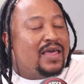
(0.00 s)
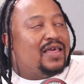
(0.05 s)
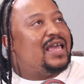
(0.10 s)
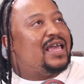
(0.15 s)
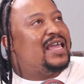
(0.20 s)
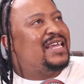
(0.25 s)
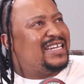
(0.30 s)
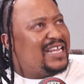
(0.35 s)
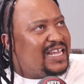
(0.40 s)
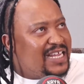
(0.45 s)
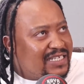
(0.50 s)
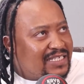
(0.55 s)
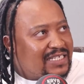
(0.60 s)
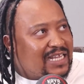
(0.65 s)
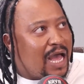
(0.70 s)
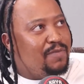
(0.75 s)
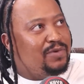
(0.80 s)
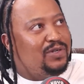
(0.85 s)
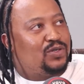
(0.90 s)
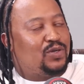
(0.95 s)
It is
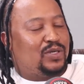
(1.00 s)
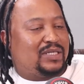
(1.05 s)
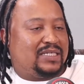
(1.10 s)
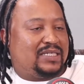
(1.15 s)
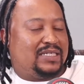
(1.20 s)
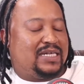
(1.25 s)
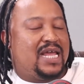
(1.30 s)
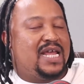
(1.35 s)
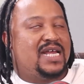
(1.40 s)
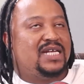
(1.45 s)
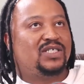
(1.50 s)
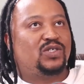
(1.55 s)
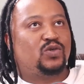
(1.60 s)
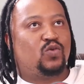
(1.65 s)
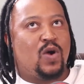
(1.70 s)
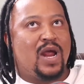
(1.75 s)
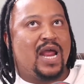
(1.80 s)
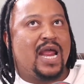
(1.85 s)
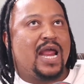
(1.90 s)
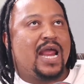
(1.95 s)
coming to a stage
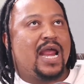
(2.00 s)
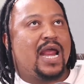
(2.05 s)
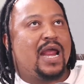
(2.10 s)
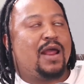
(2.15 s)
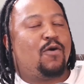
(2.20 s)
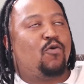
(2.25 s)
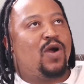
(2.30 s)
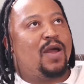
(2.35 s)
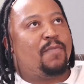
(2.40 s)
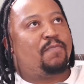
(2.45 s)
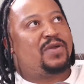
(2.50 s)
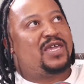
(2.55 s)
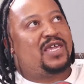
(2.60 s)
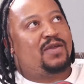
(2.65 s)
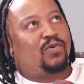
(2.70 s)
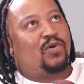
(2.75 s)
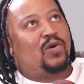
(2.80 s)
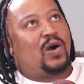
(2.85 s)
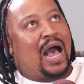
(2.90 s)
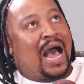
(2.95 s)
where
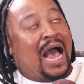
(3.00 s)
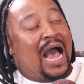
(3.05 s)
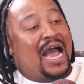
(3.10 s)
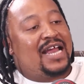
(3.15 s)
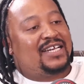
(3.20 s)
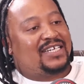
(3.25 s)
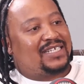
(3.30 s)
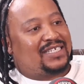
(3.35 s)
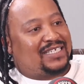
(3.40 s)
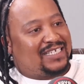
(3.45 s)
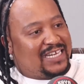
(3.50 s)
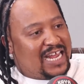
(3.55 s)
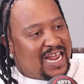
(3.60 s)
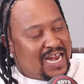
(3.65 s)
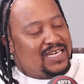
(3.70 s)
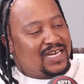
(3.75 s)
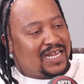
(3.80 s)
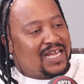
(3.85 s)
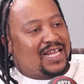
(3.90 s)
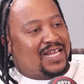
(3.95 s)
people are
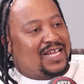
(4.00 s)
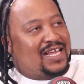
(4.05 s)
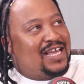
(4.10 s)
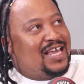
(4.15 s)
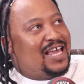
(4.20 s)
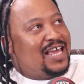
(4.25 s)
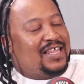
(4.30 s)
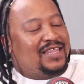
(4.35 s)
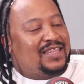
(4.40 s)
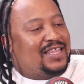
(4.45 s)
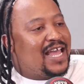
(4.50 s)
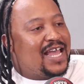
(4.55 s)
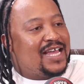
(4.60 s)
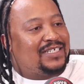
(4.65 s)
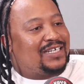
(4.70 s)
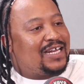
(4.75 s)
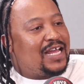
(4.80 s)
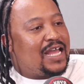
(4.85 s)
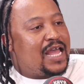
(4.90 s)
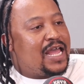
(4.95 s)
understanding
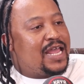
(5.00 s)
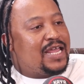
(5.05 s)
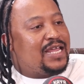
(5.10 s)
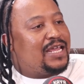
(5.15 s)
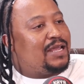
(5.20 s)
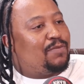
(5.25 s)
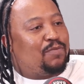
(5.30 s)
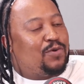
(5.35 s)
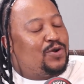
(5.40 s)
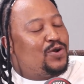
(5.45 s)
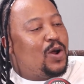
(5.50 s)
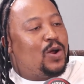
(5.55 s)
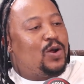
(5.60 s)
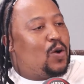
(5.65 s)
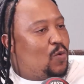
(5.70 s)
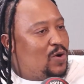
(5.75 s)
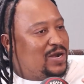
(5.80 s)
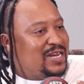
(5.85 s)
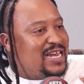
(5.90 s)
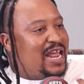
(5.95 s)
that a
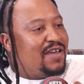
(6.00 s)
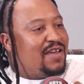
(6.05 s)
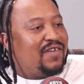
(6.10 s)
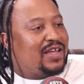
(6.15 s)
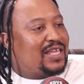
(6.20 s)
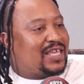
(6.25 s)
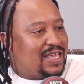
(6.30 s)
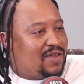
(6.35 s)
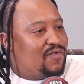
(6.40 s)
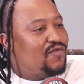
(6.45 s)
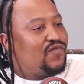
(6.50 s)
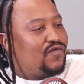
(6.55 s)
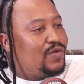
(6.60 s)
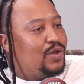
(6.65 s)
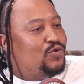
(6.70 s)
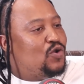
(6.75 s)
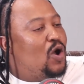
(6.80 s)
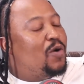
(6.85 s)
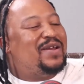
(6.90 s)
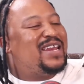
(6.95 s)
Bonolo will never give,
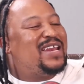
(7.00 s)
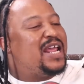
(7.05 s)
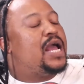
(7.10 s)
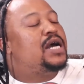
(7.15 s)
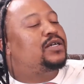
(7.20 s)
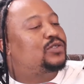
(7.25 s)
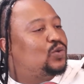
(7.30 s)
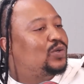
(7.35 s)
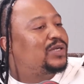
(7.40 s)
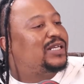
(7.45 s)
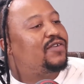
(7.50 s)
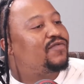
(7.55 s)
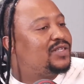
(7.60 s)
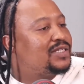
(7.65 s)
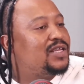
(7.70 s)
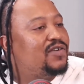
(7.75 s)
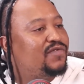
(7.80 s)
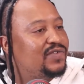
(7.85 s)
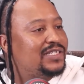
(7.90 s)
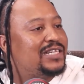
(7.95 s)
nobody else will give a
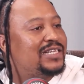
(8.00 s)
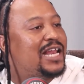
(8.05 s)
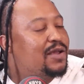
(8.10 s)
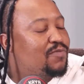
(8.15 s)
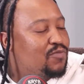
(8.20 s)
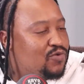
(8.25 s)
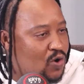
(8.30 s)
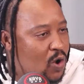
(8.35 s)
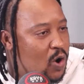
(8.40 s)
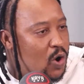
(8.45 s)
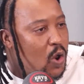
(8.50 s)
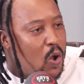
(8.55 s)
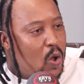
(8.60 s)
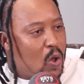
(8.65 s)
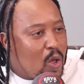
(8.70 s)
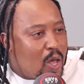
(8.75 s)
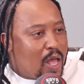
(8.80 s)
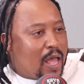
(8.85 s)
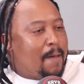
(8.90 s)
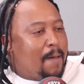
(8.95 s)
service like
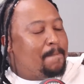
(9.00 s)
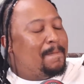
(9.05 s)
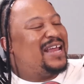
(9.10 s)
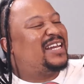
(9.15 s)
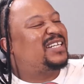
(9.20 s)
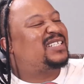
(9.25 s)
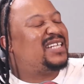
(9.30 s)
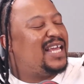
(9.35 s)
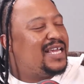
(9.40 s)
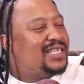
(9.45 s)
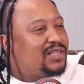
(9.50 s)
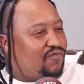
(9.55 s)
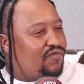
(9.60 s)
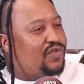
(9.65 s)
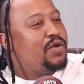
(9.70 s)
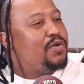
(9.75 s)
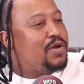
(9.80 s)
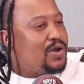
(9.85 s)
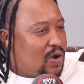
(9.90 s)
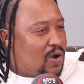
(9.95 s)
Bonolo. But it takes a
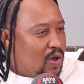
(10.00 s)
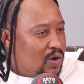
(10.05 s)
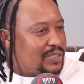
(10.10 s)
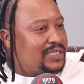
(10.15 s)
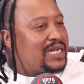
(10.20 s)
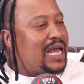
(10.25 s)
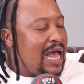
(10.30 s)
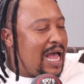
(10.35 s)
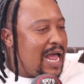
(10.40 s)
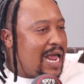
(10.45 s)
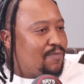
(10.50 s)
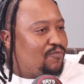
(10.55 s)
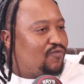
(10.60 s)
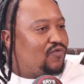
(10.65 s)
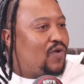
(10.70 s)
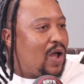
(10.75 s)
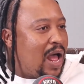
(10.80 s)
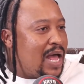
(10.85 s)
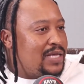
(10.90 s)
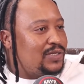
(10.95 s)
very long time
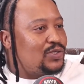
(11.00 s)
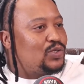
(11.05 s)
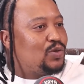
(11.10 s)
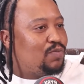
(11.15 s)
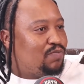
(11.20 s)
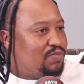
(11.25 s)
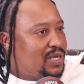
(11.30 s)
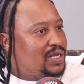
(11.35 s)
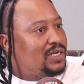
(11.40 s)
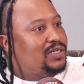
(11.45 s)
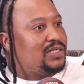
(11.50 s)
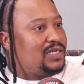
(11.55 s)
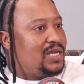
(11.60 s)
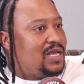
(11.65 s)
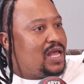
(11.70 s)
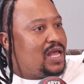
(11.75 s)
for us to build